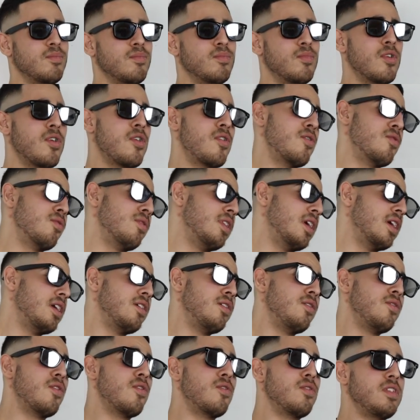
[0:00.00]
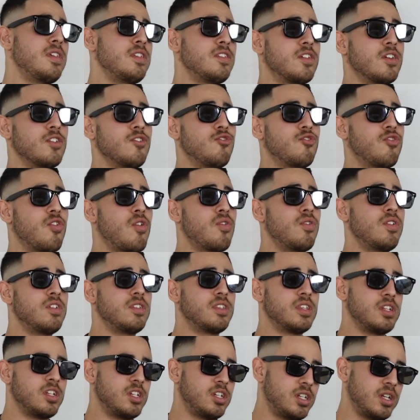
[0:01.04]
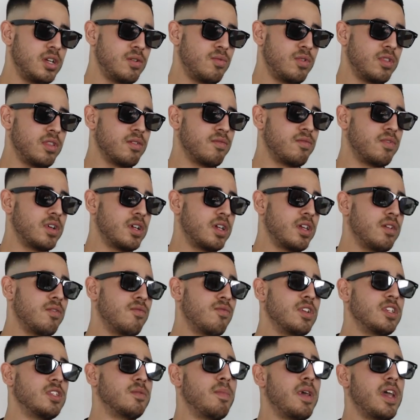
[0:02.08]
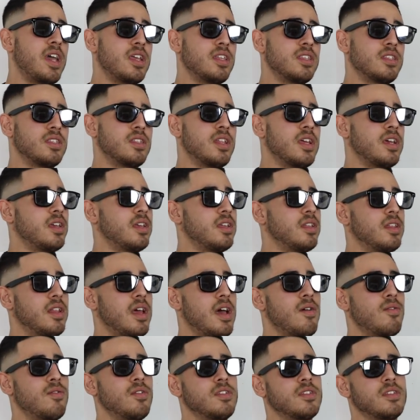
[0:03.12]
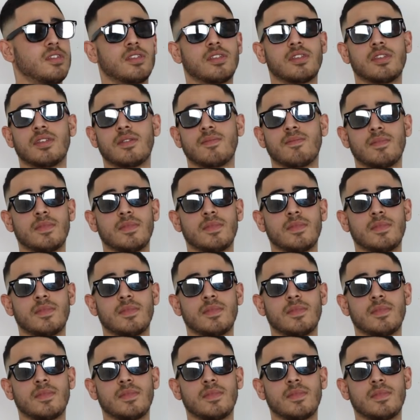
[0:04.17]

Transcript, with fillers: bro, like, you know, these controllers and shit with the fucking wristbands, like, that was,